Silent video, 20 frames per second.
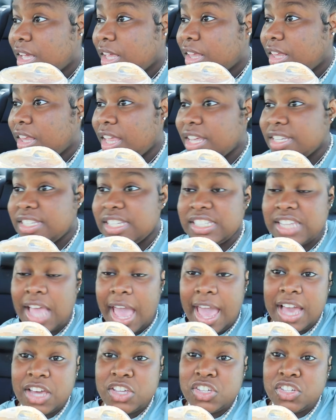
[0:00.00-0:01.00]
this is
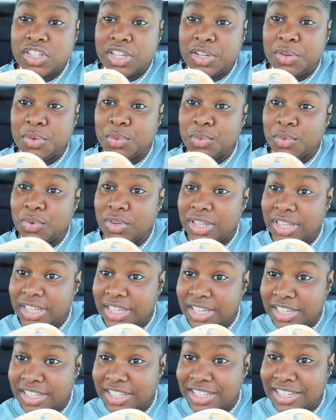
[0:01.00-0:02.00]
actually
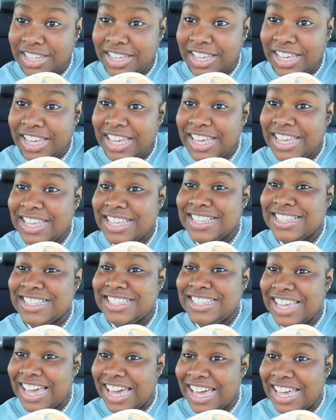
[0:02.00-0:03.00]
really good it
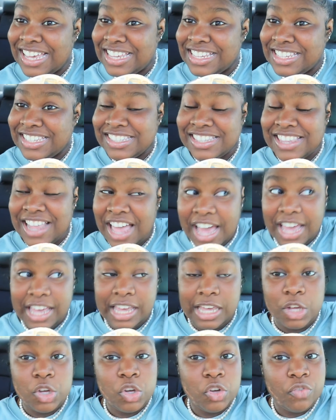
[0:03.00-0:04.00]
tastes
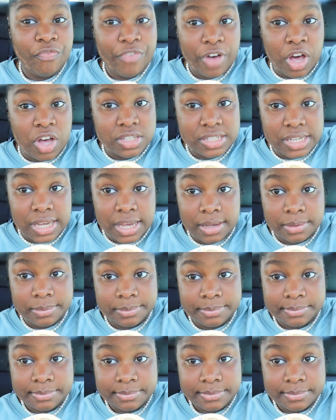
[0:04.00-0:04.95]
like fall time